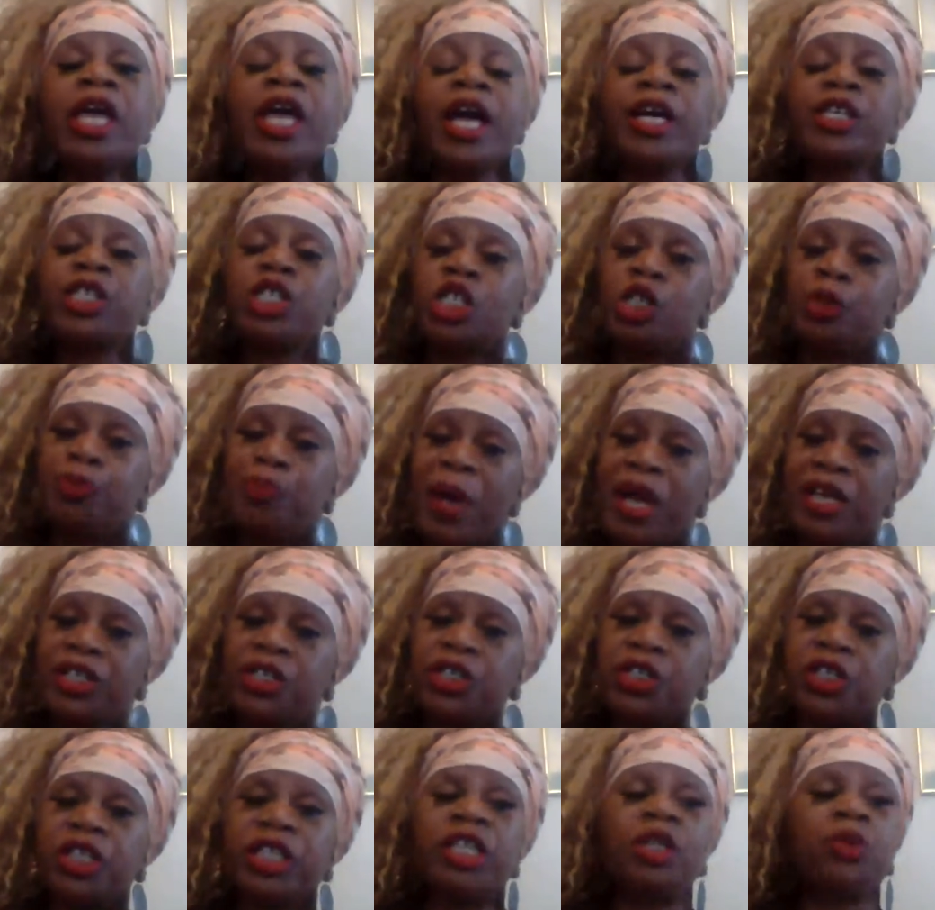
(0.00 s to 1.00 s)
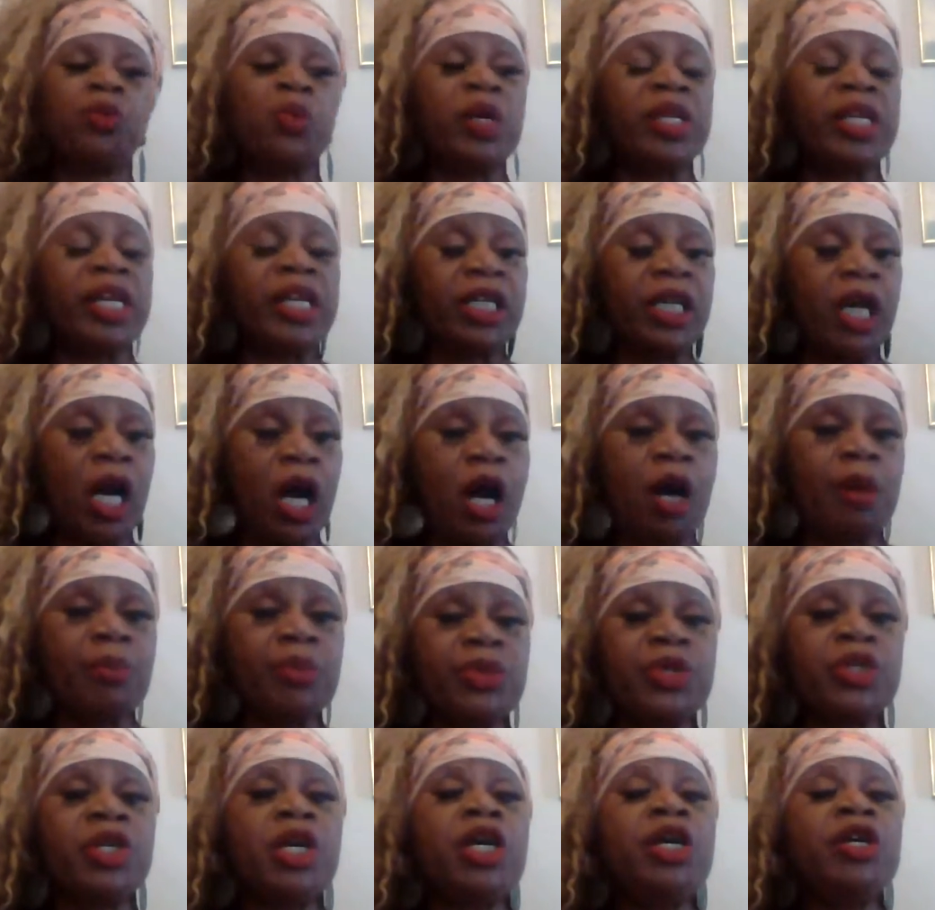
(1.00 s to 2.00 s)
especially when it
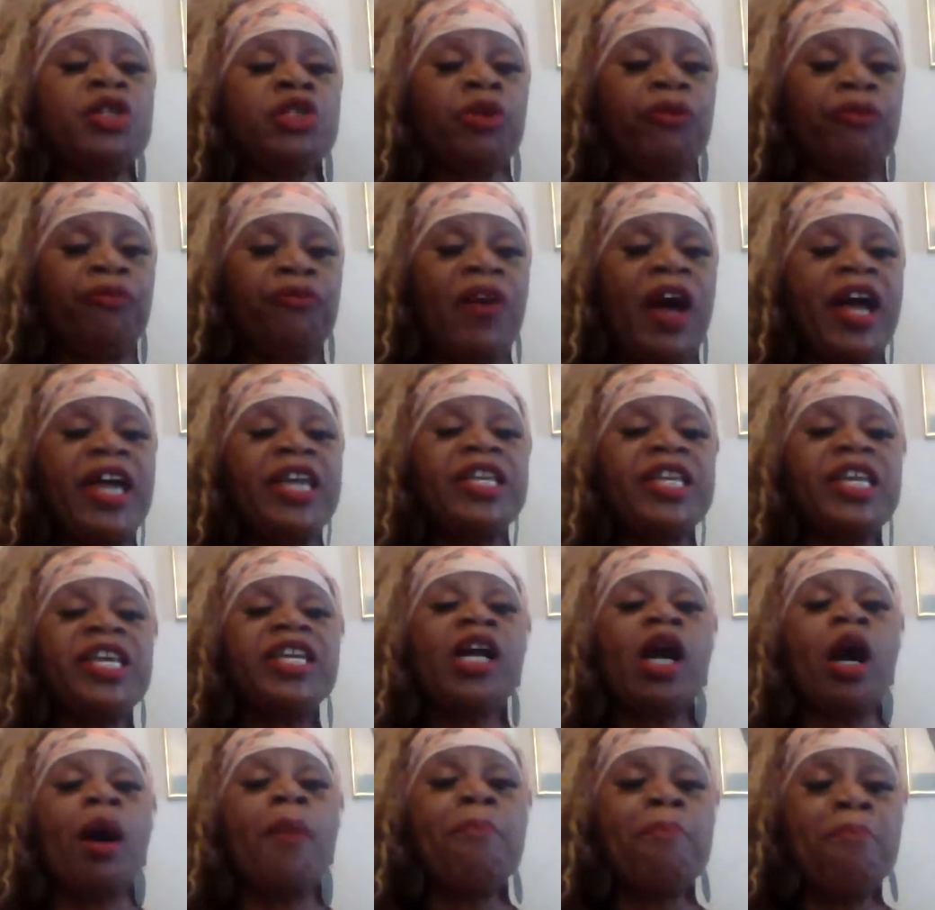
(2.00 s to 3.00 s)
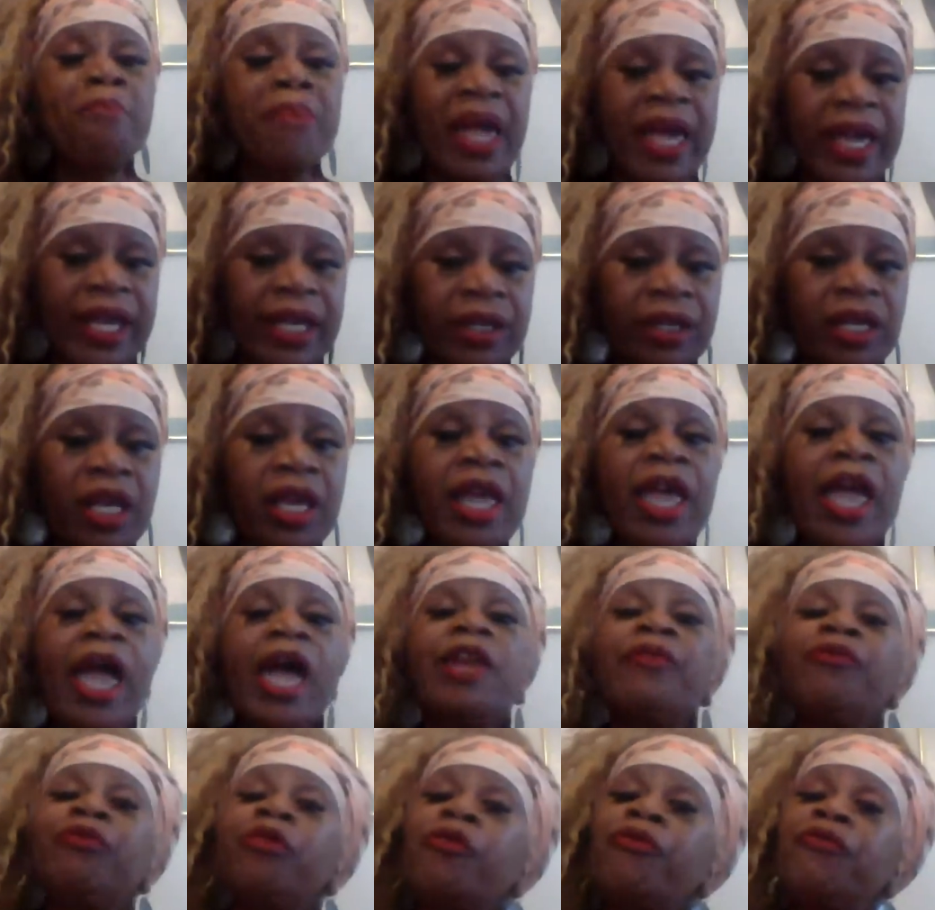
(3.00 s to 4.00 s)
comes to finding a mate
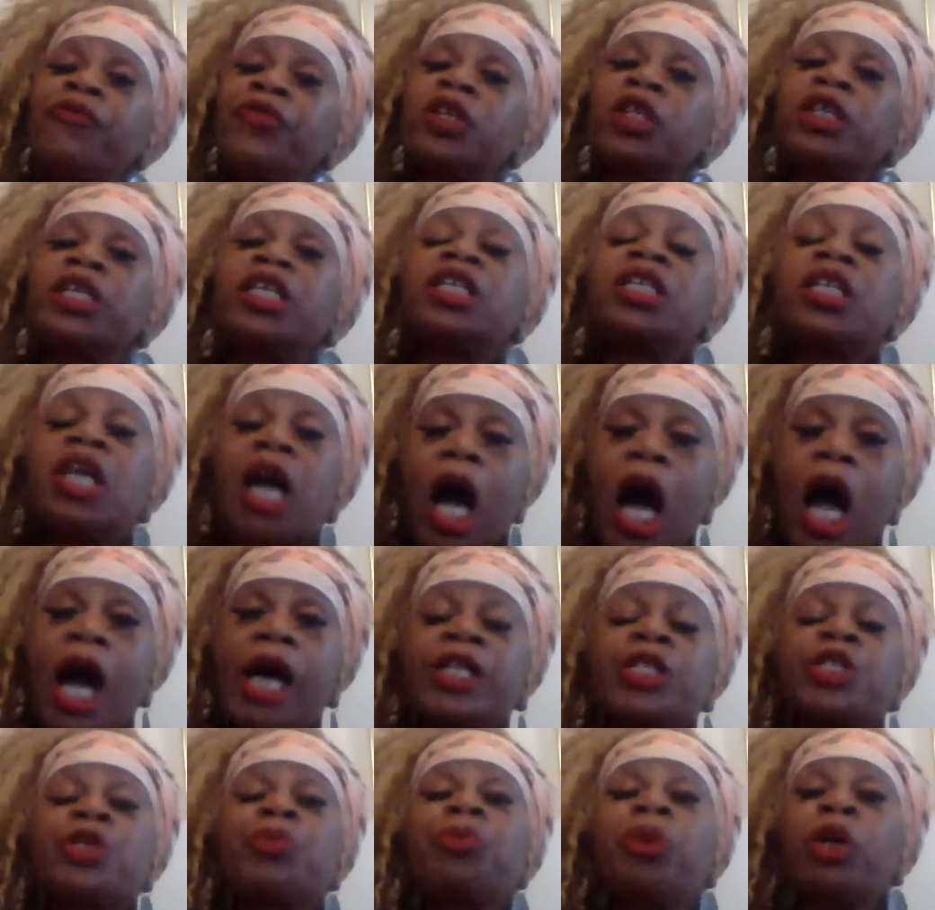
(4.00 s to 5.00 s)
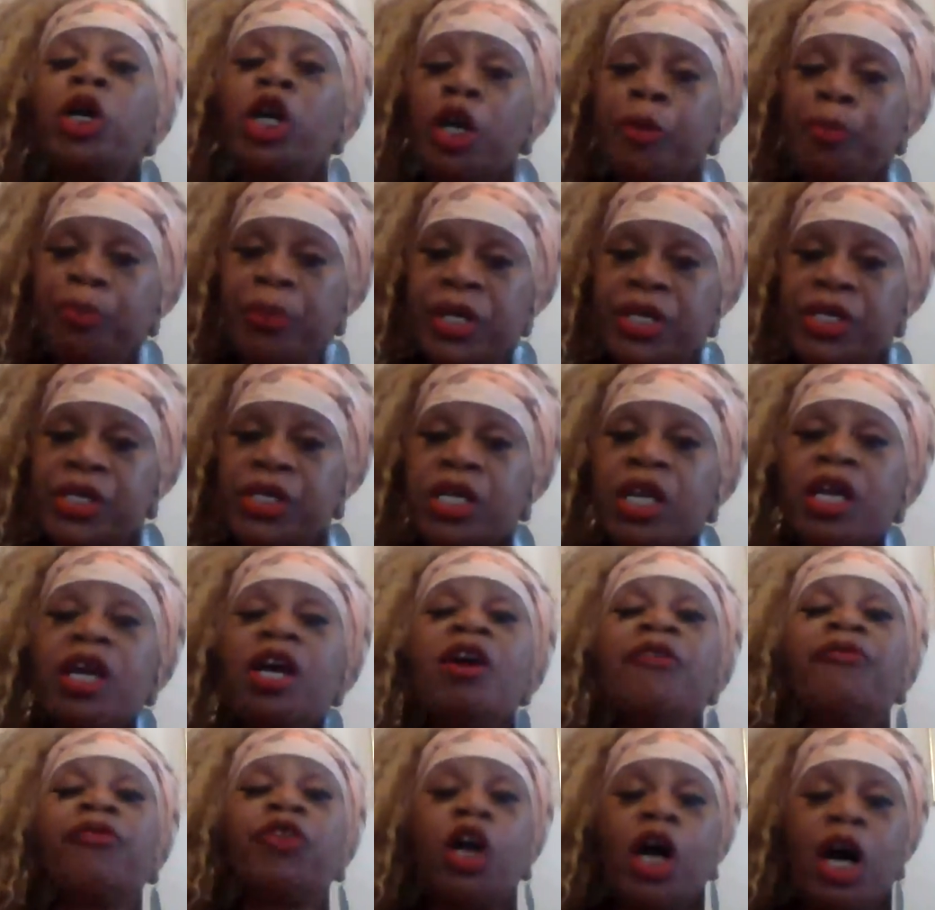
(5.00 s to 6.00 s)
and fulfilling God's purpose
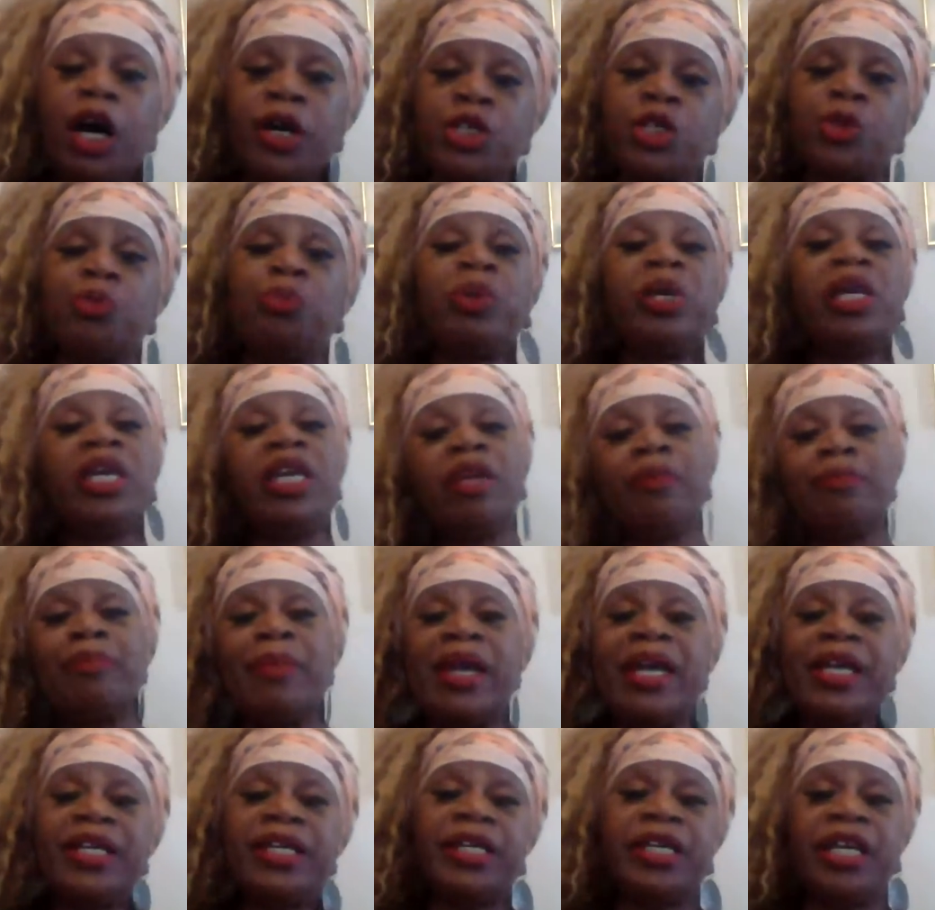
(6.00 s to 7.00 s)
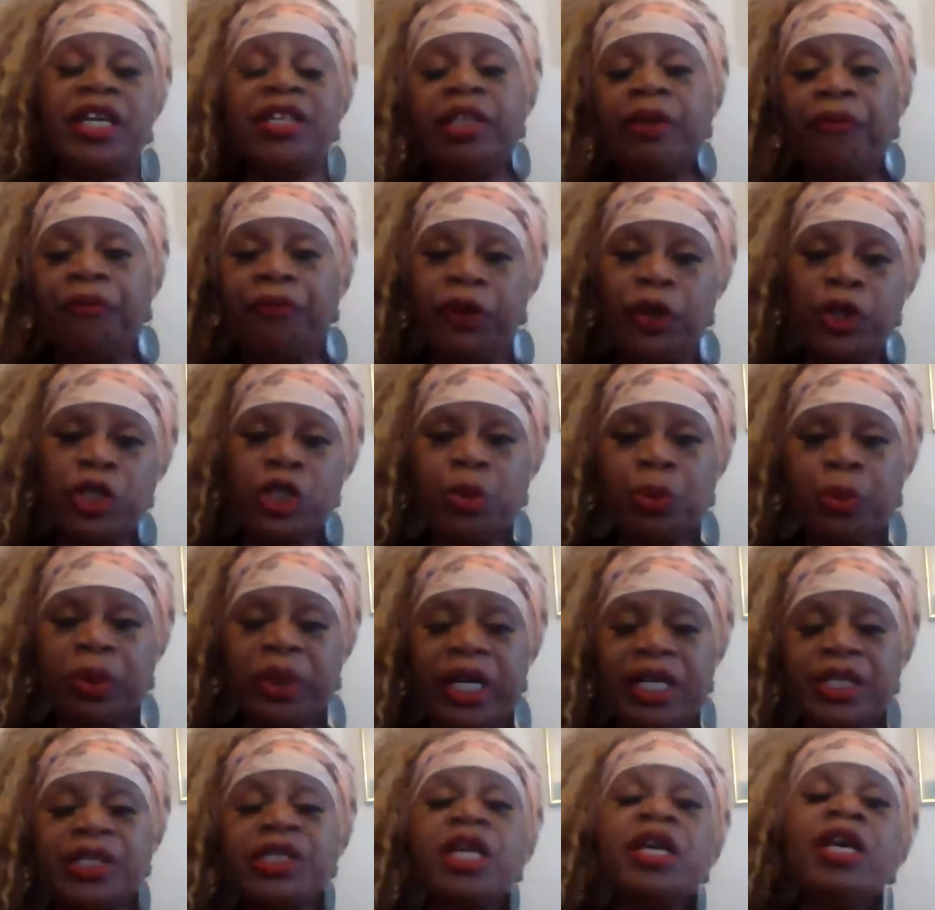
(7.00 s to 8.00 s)
for us being mated in the first
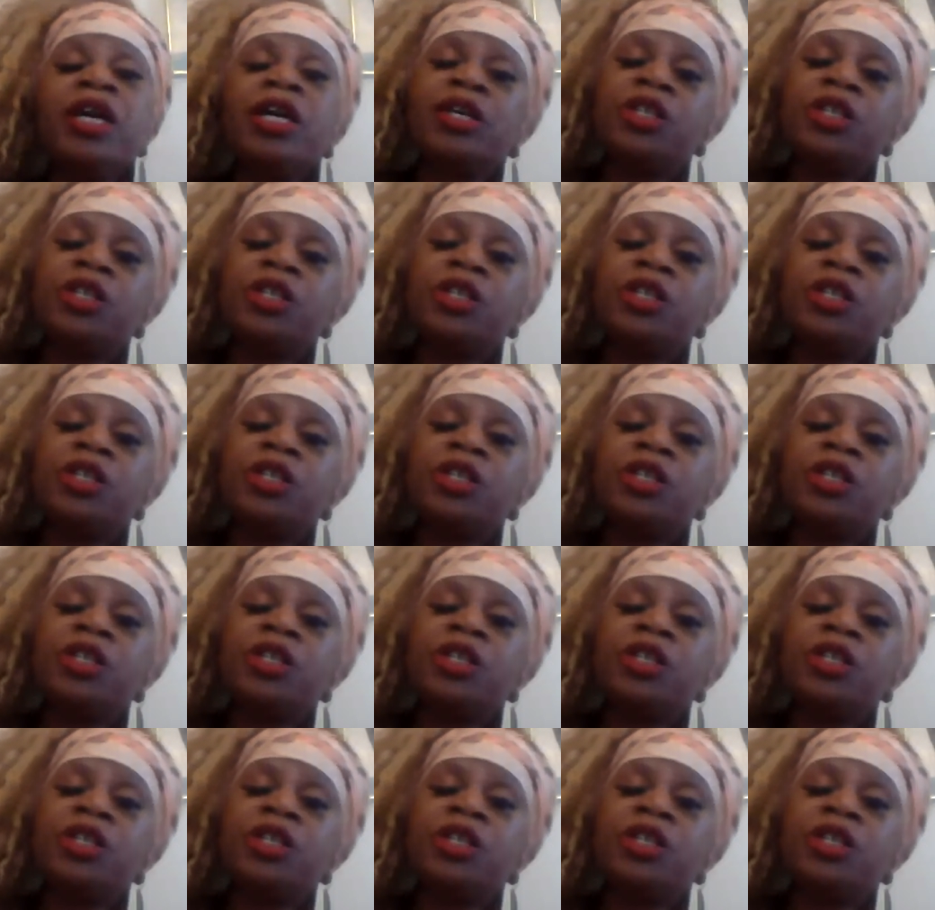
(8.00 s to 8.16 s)
place.